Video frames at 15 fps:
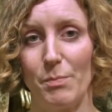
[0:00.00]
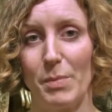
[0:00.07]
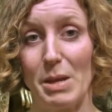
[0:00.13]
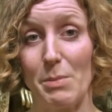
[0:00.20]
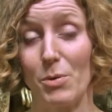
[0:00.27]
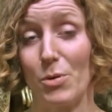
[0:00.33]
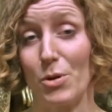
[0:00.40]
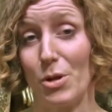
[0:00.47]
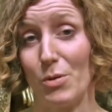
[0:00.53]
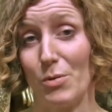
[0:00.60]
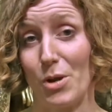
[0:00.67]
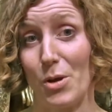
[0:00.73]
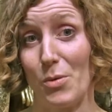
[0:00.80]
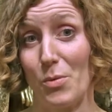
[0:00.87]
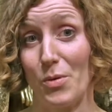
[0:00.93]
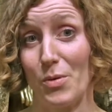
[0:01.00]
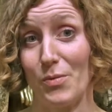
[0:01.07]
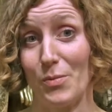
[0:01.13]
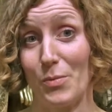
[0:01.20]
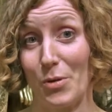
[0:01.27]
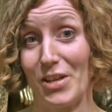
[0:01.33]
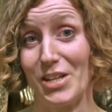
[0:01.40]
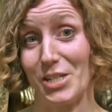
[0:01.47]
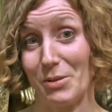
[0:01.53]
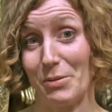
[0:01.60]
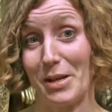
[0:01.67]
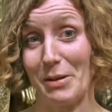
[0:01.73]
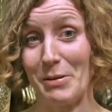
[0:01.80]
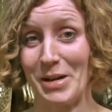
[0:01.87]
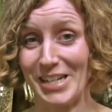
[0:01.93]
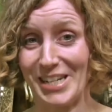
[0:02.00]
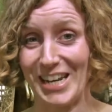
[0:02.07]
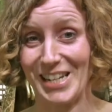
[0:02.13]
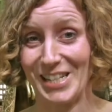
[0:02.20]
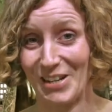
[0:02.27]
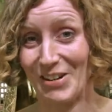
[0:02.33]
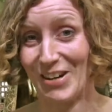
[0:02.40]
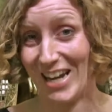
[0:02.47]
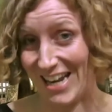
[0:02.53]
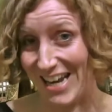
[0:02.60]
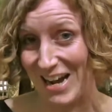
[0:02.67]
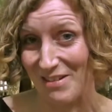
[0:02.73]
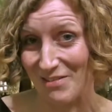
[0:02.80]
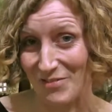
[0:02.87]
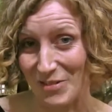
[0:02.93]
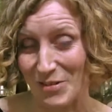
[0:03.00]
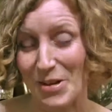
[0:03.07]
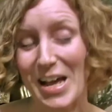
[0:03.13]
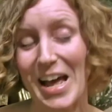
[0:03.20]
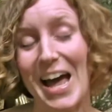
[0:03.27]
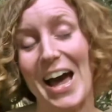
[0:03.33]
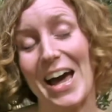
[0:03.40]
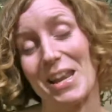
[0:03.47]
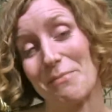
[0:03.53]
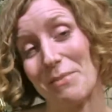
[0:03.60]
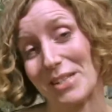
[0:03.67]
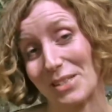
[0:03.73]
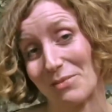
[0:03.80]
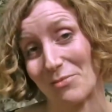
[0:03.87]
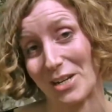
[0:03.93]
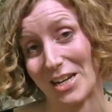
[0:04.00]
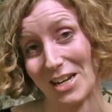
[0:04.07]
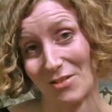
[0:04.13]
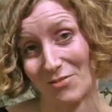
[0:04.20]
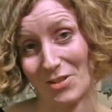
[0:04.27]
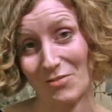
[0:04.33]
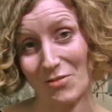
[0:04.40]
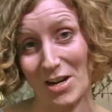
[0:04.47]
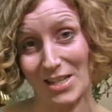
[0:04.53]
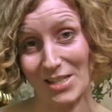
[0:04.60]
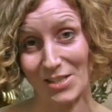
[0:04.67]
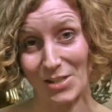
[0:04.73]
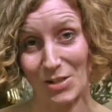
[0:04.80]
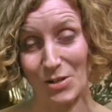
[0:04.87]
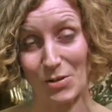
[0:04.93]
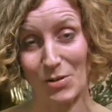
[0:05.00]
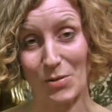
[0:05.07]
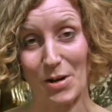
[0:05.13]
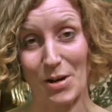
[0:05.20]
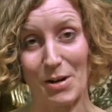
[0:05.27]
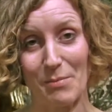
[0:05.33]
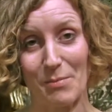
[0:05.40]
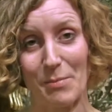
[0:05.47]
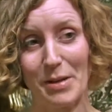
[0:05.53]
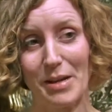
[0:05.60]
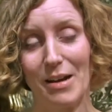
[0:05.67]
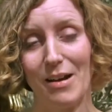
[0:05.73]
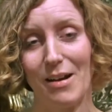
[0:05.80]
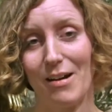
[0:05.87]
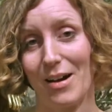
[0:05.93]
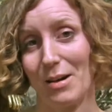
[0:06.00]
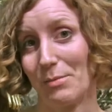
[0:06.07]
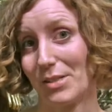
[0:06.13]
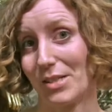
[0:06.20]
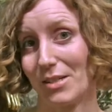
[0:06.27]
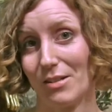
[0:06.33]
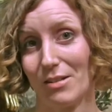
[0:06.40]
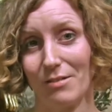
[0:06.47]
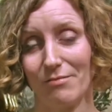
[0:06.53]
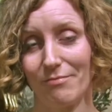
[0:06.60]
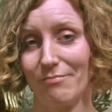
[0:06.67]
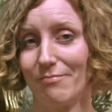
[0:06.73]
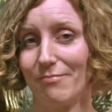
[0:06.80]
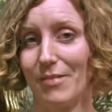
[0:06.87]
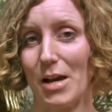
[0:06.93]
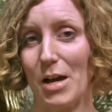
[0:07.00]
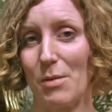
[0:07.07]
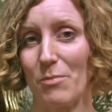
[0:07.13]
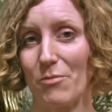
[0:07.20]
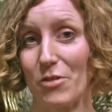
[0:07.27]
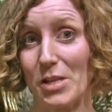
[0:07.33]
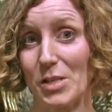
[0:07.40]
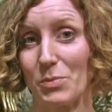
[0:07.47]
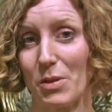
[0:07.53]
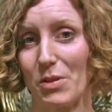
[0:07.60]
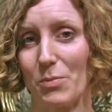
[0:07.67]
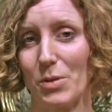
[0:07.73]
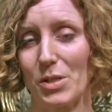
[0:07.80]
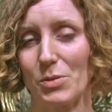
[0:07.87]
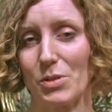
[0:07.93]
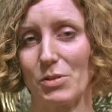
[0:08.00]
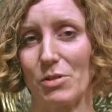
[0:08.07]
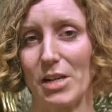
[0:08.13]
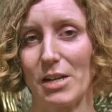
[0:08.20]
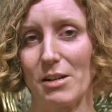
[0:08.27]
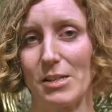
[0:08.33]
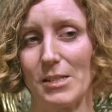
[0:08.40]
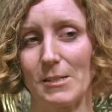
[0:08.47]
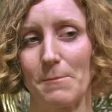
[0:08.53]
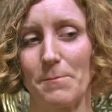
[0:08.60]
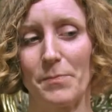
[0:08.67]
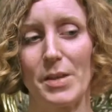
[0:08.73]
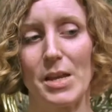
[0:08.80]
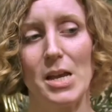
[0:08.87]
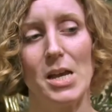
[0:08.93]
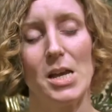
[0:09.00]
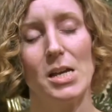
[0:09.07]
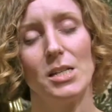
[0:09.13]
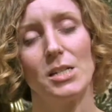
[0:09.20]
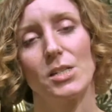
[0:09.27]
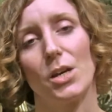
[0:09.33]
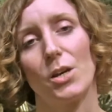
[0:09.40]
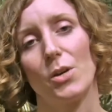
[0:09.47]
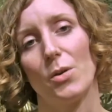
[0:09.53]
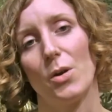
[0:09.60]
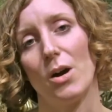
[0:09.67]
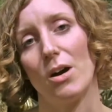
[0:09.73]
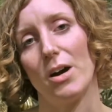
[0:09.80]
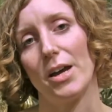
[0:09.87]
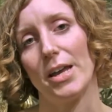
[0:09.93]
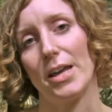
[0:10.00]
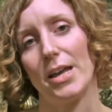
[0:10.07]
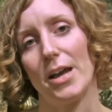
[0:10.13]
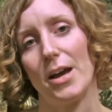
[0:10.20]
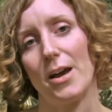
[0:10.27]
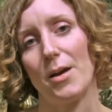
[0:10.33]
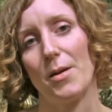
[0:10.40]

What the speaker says: people who know what they're doing, which is really helpful. And I met some really lovely friends who I am still friends with, which was really nice. So I,